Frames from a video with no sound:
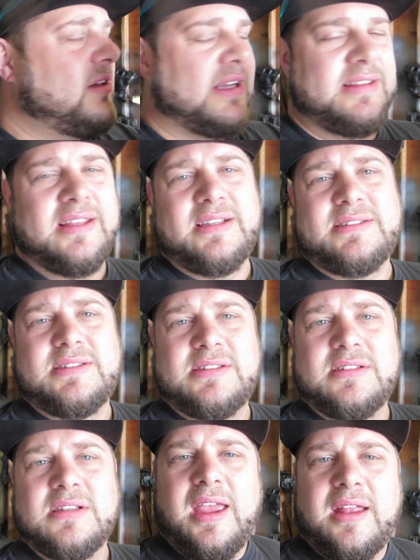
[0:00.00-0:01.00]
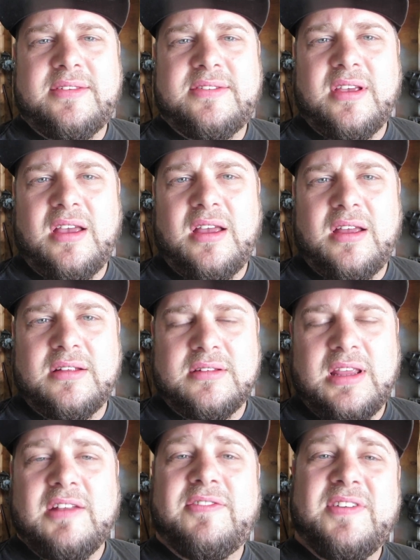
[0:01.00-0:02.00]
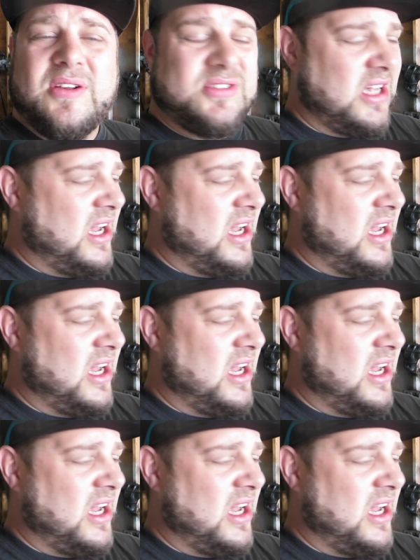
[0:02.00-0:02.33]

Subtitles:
like this, it feels